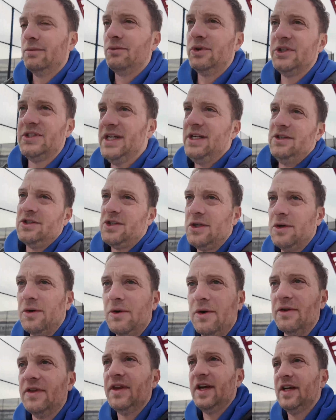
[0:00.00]
was
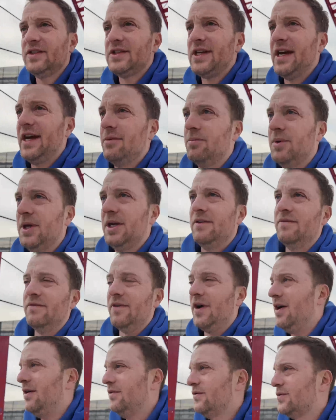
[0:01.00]
into or things I had been
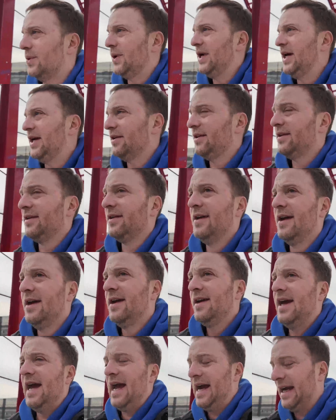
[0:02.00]
involved with
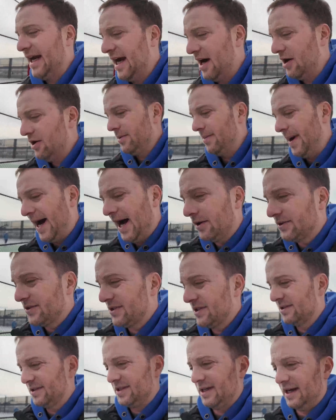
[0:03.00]
and cared about
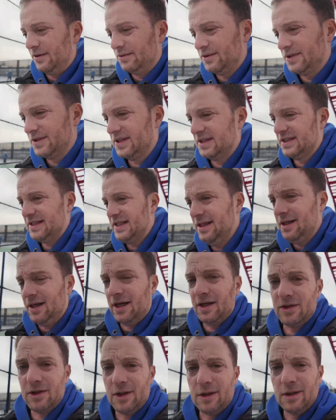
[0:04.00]
since I was a
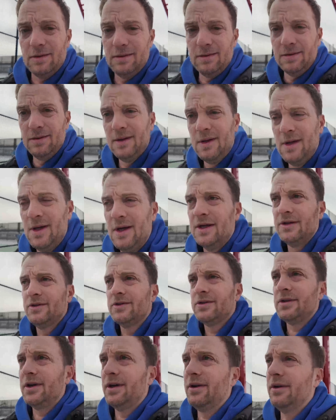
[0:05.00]
teenager.
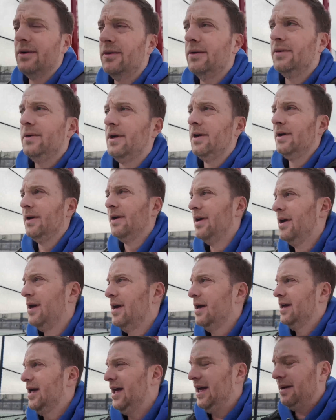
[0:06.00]
So
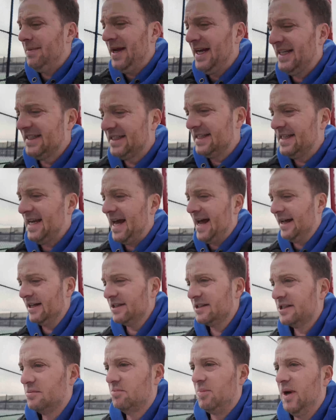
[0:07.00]
it made
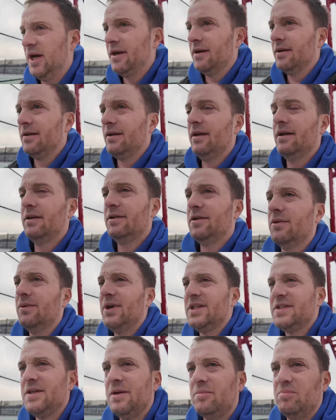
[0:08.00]
sense, but there
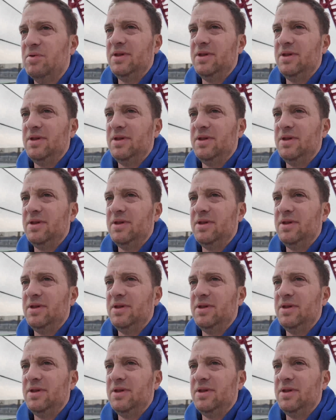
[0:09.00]
wasn't a